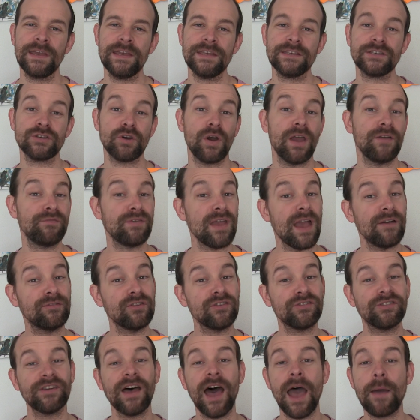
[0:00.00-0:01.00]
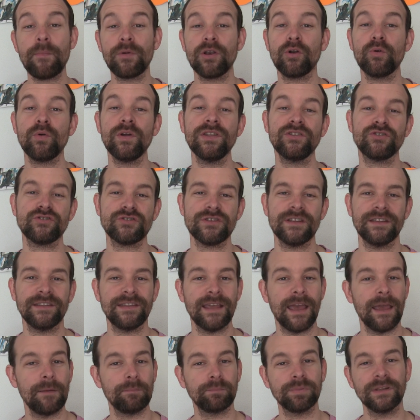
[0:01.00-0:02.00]
So if you have the time and are interested,
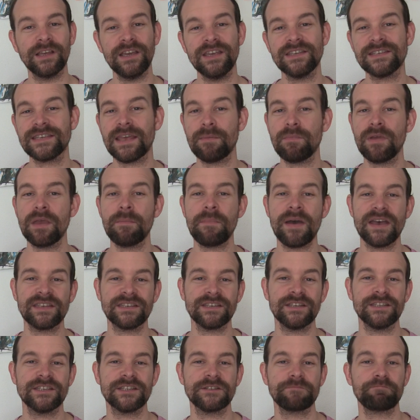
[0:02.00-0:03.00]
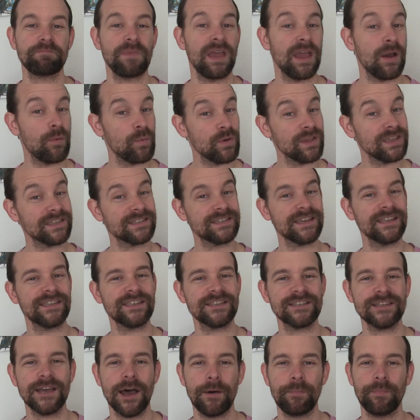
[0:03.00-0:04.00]
then please send me a message and we can set
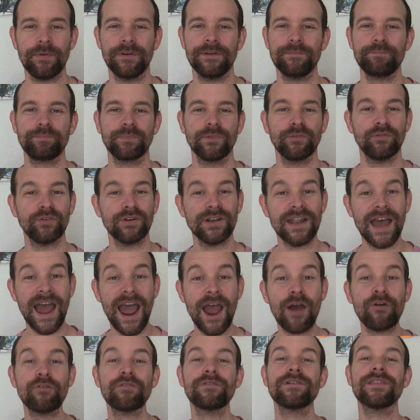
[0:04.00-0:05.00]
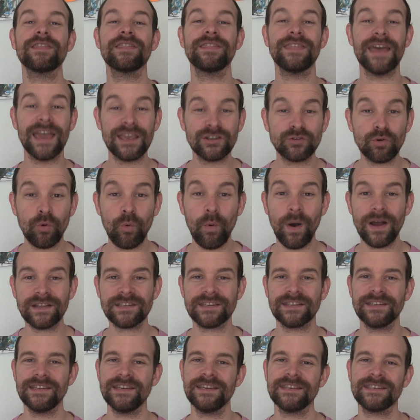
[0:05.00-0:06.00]
this up. For now, thanks for
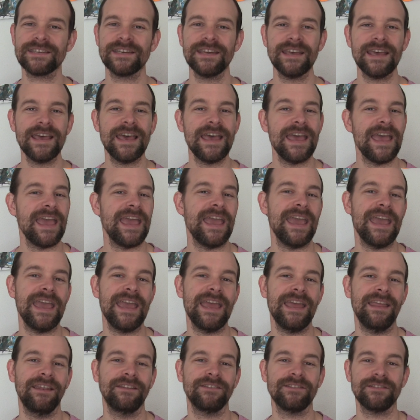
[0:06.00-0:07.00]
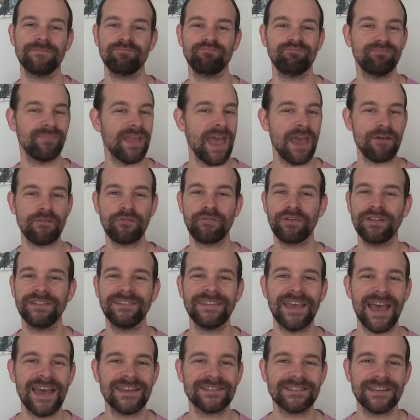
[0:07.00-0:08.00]
watching this and have a
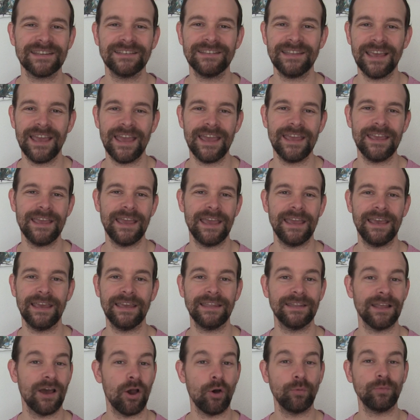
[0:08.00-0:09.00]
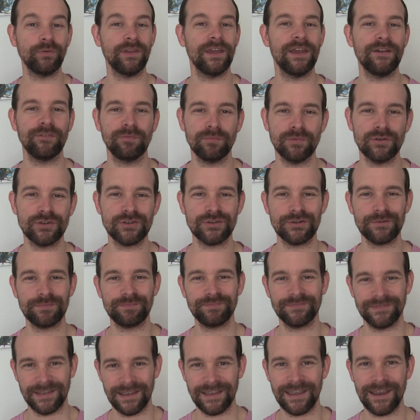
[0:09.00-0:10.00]
fantastic day, and I hope to hear from you soon.
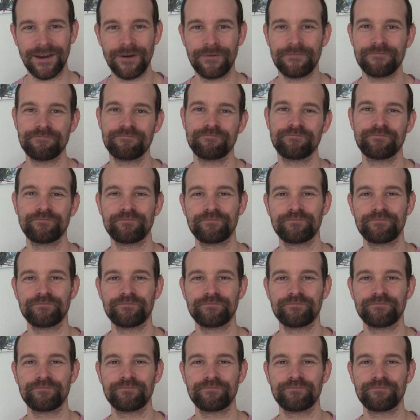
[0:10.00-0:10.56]
Take care.